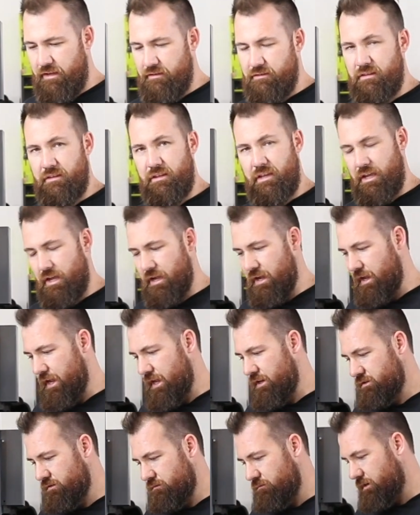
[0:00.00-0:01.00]
it to the
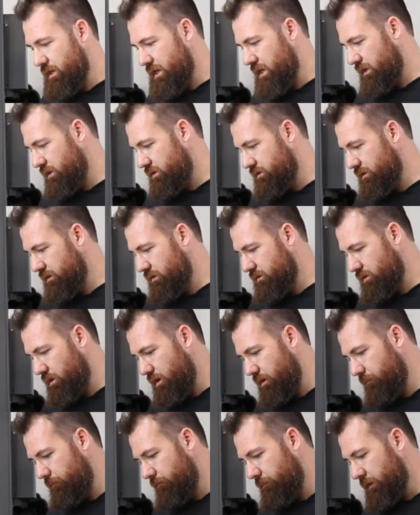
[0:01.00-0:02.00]
engine reconditioning
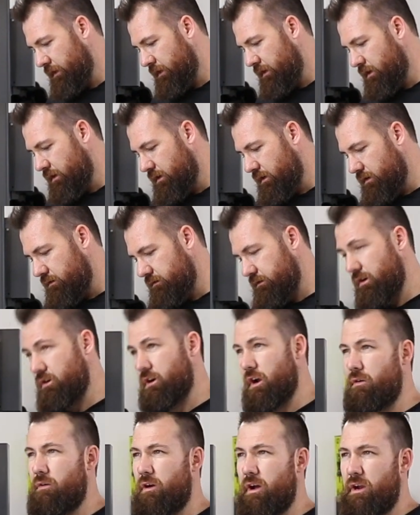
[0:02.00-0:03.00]
shop. They'll
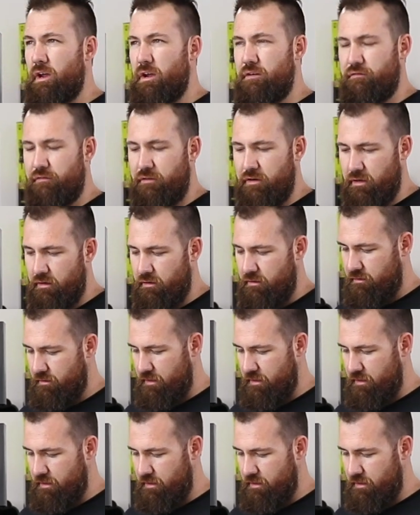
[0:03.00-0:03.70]
go right over it.